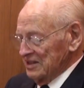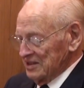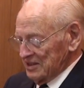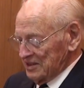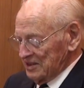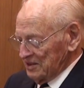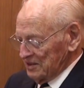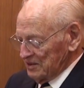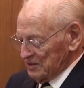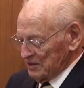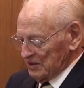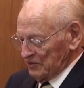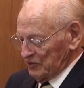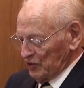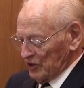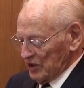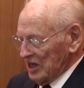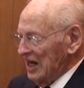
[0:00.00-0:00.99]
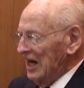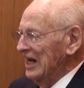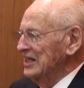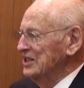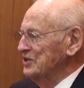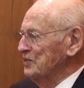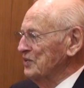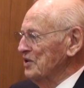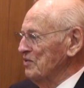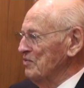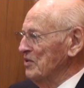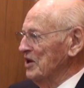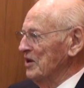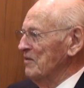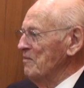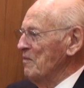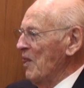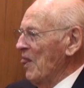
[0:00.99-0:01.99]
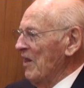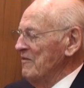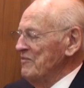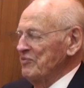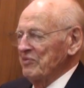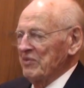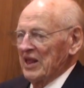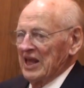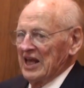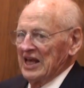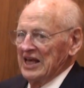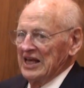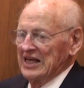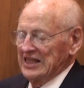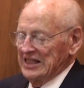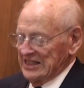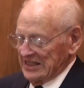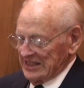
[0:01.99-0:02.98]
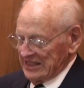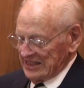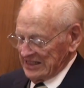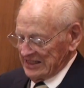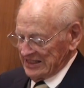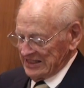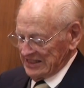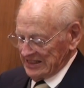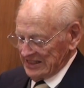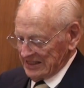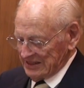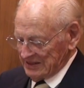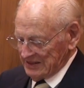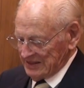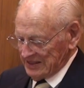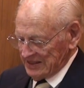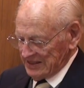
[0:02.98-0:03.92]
to Fort Knox with me. And then